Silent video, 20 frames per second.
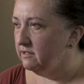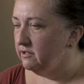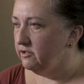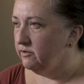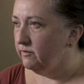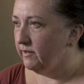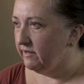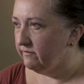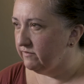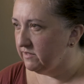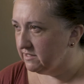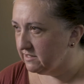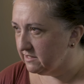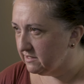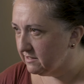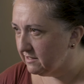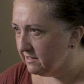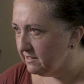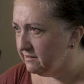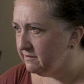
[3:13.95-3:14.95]
You have the
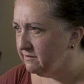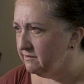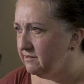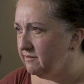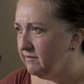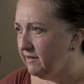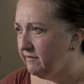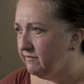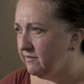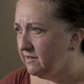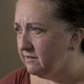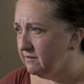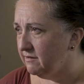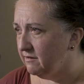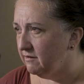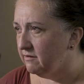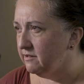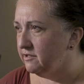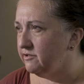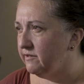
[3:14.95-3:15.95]
skills, you have the
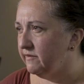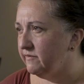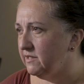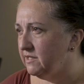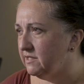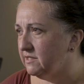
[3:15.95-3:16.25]
knowledge, you have the